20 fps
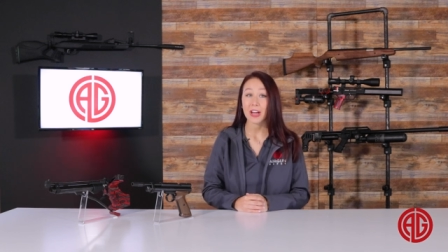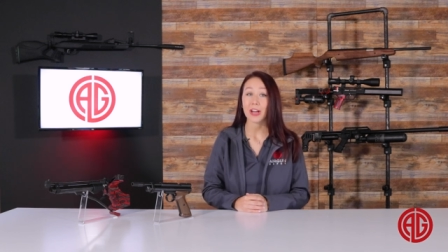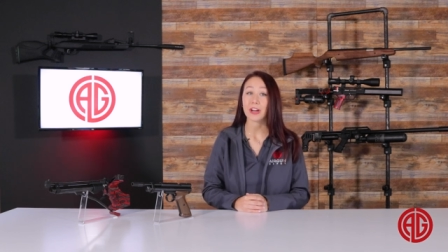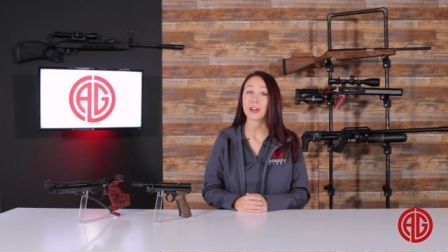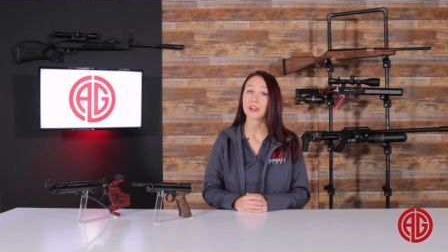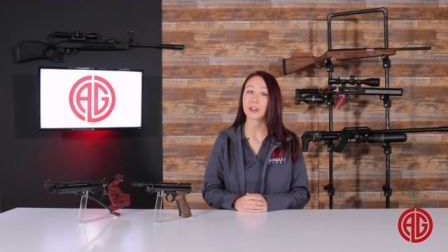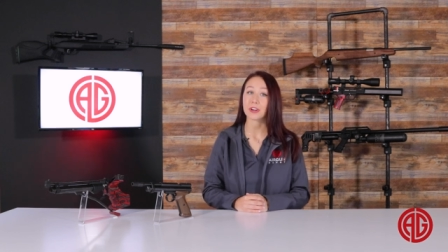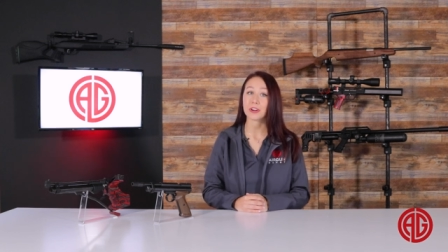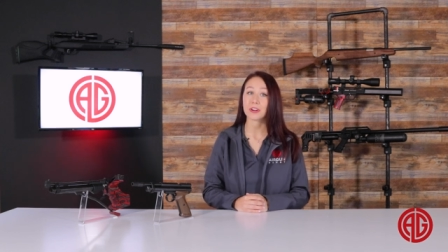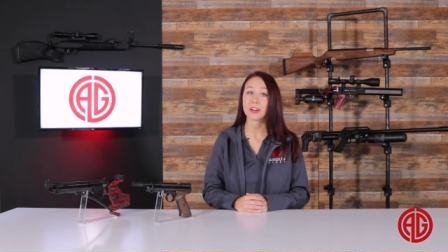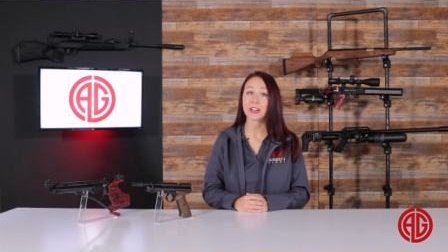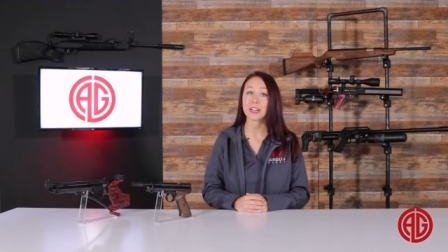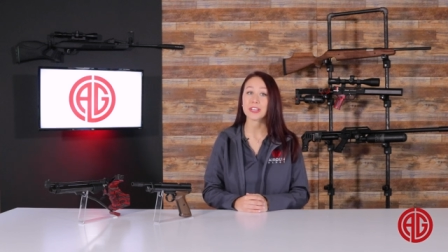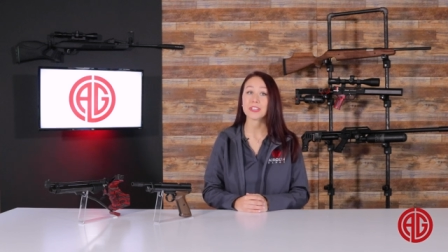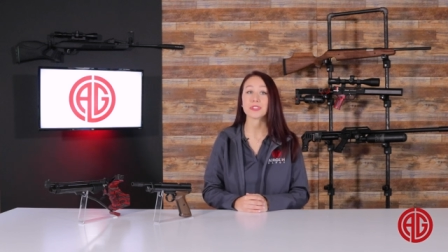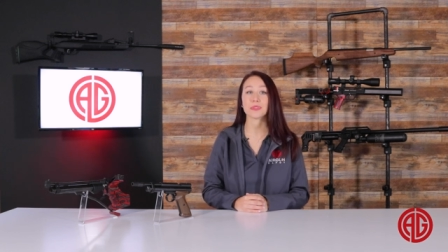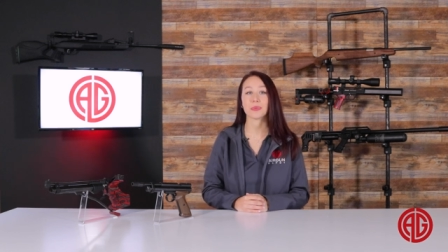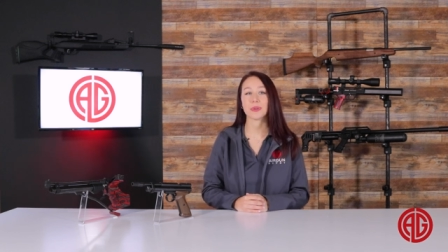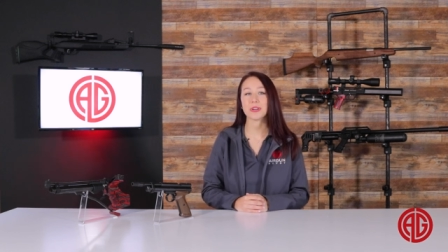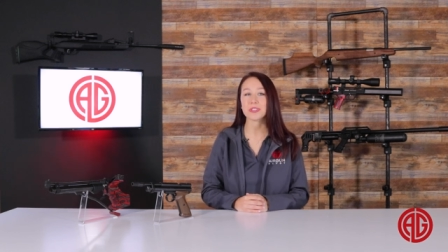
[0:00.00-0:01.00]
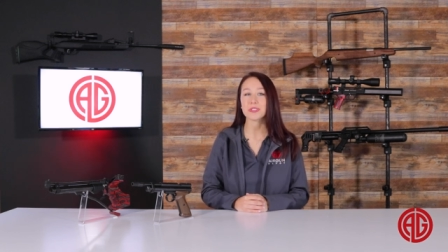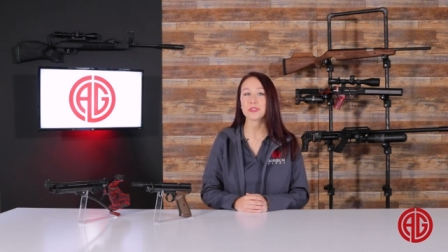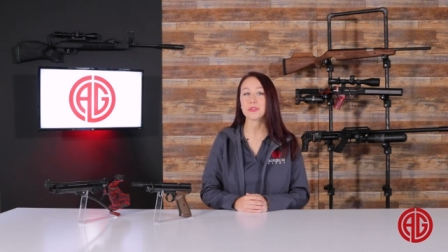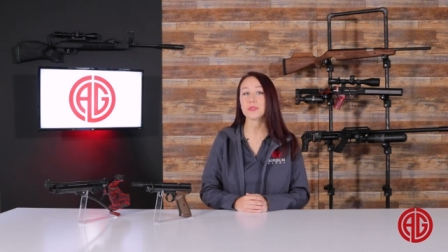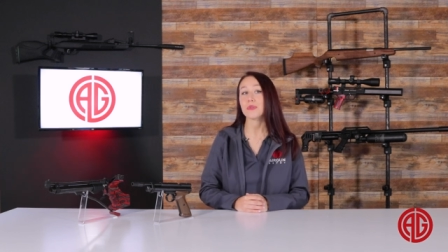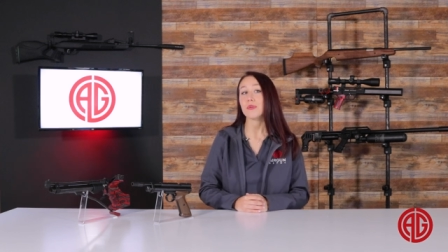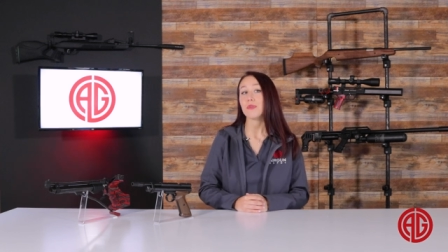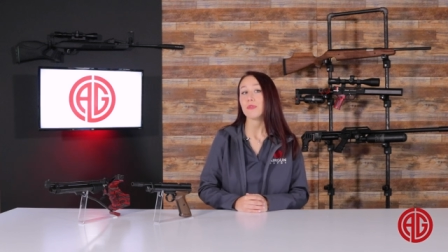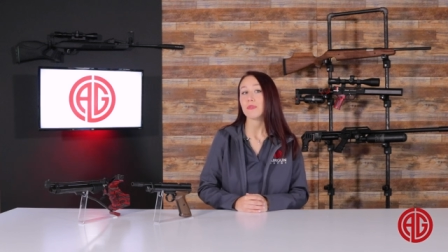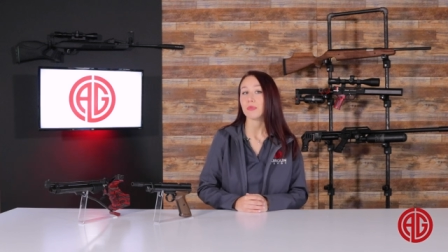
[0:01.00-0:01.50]
a current
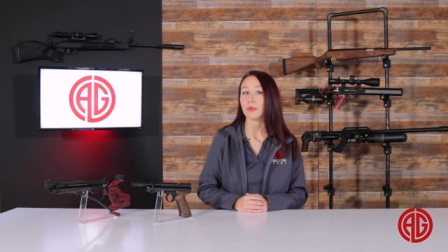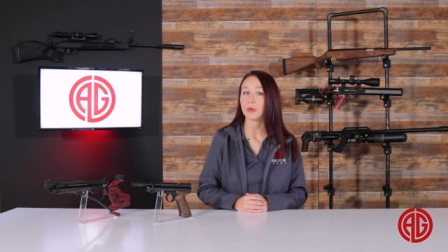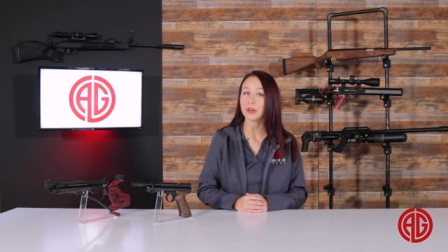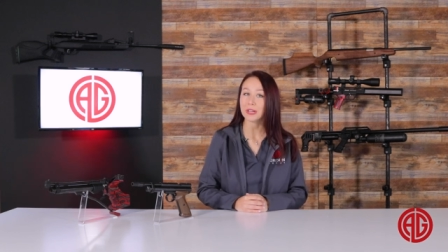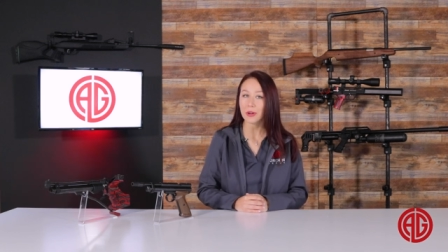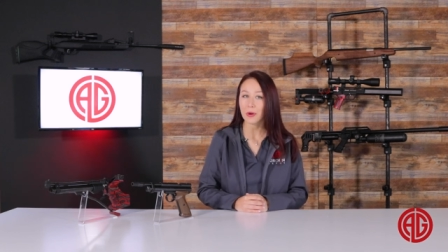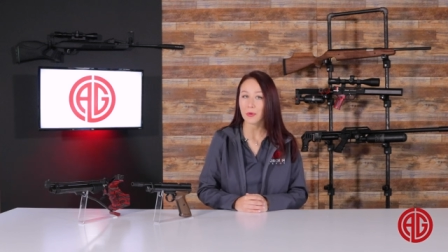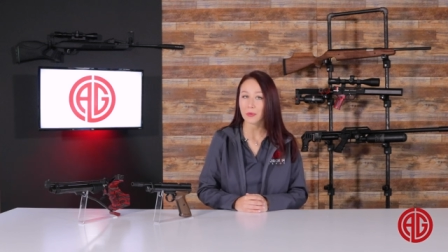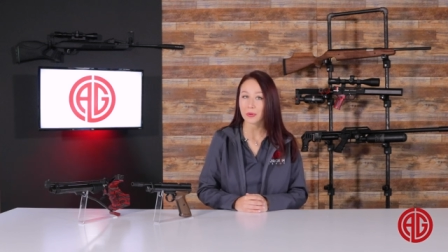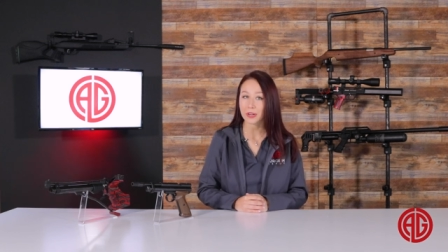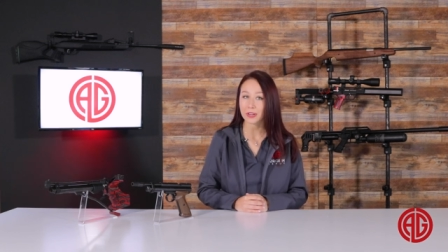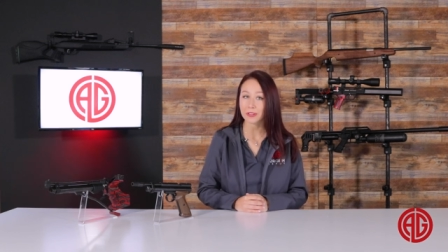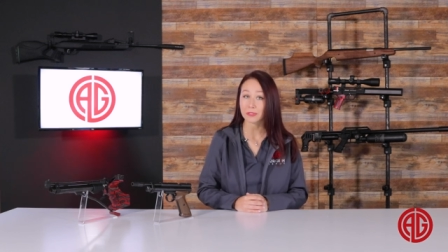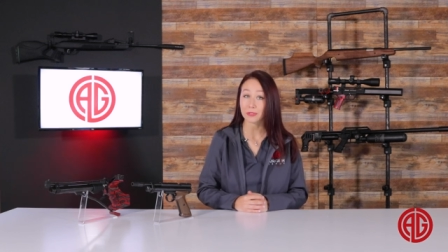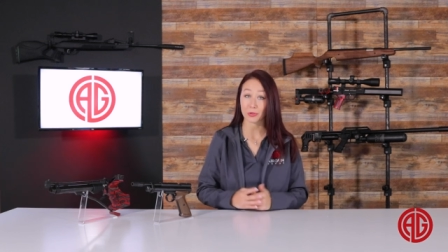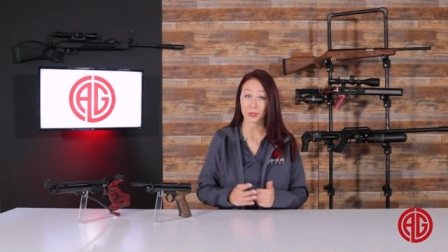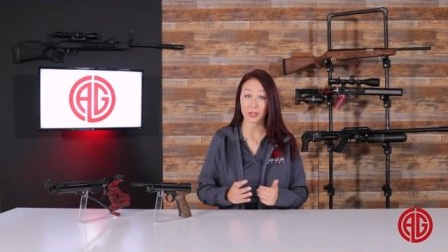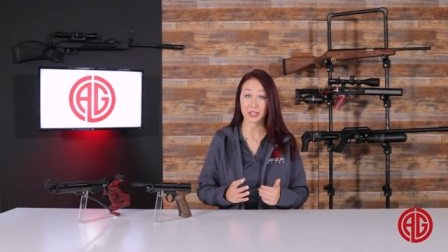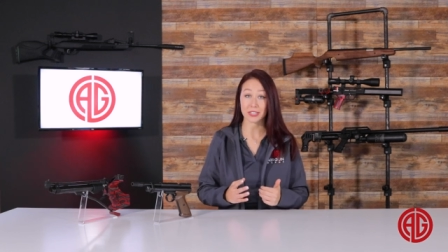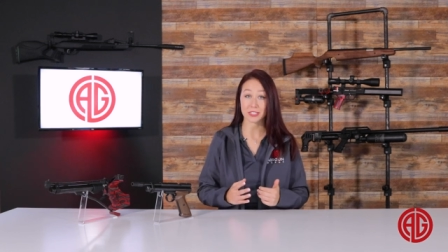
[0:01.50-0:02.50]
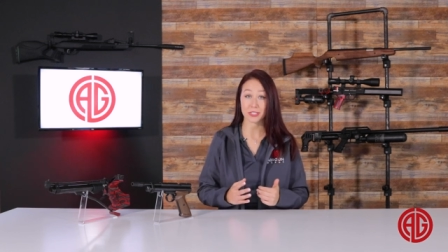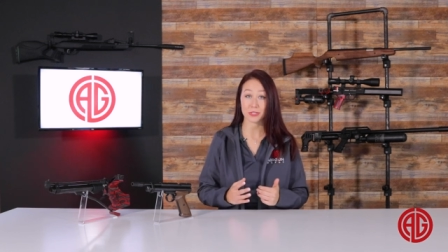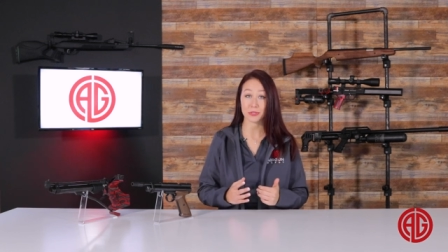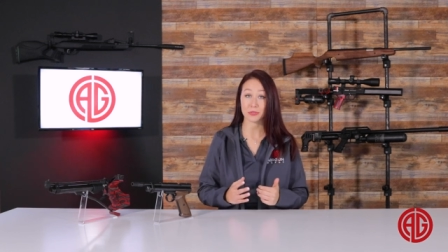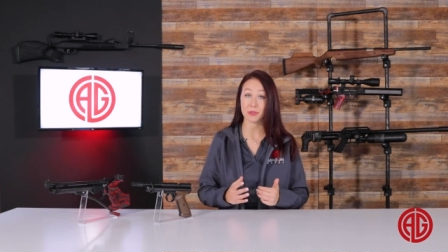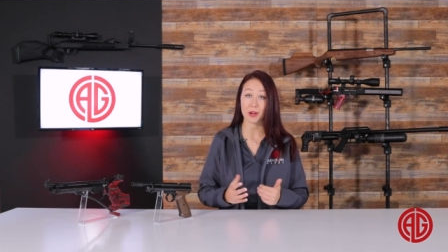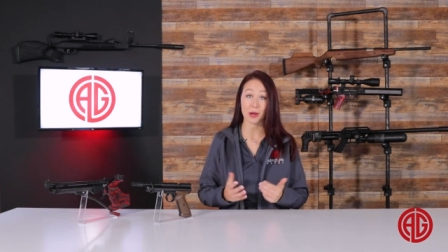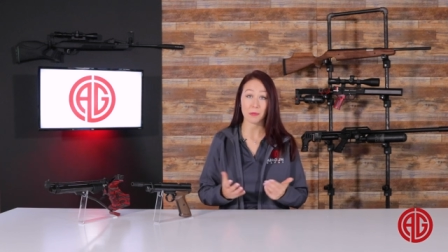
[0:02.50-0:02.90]
2240 owner looking to